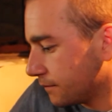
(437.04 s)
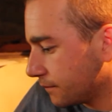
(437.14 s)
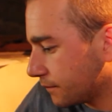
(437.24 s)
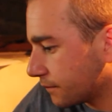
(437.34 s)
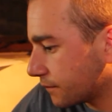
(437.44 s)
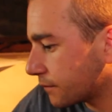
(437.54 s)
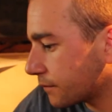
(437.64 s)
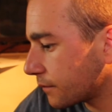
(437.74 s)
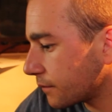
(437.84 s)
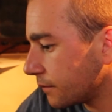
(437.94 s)

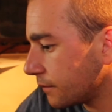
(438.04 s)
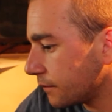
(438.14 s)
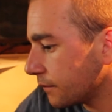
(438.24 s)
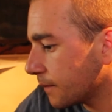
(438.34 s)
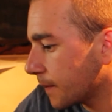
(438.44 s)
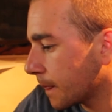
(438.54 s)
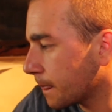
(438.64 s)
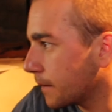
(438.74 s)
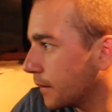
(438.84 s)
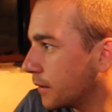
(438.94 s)

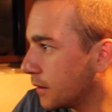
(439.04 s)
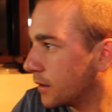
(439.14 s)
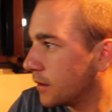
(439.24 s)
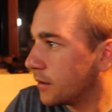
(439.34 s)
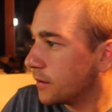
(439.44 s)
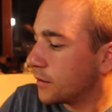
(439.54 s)
(silence)